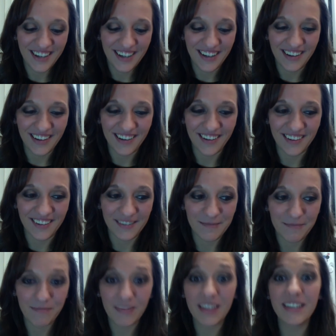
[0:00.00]
uh,
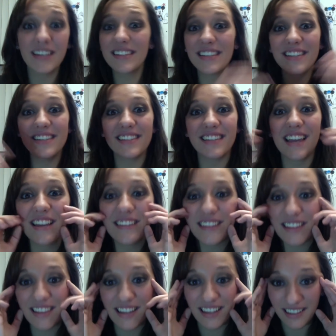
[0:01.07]
and it's insane to
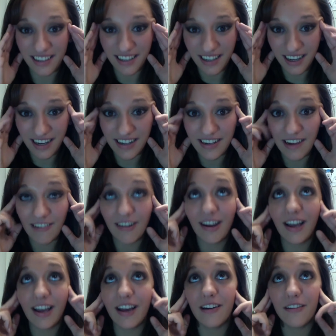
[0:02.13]
think like I now
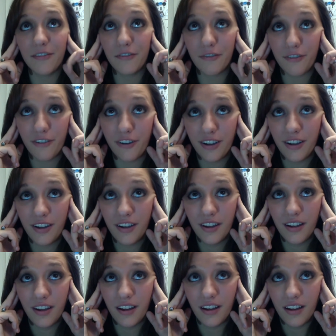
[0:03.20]
have
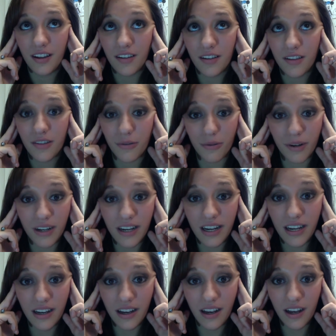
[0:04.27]

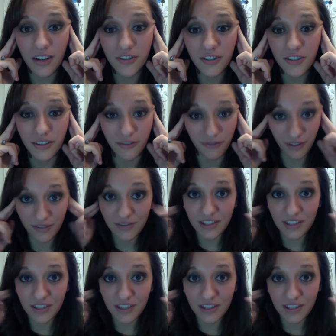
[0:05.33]
three hundred fifty